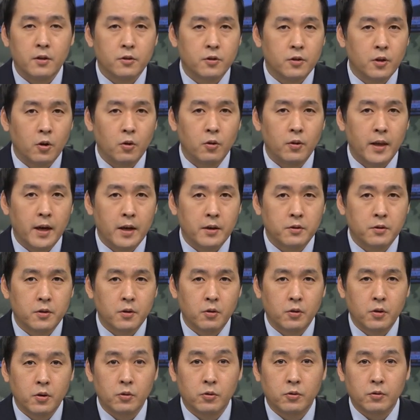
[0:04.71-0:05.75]
Seoul
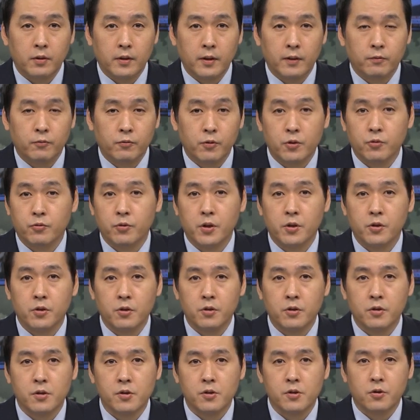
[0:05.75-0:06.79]
asked Tokyo to lift
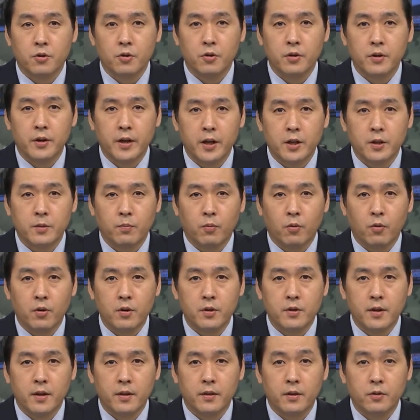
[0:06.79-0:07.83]
restrictions on certain
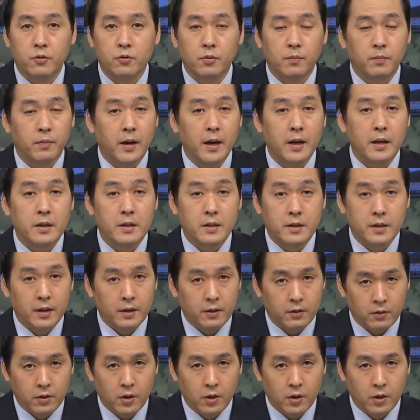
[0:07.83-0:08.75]
exports and that Japan said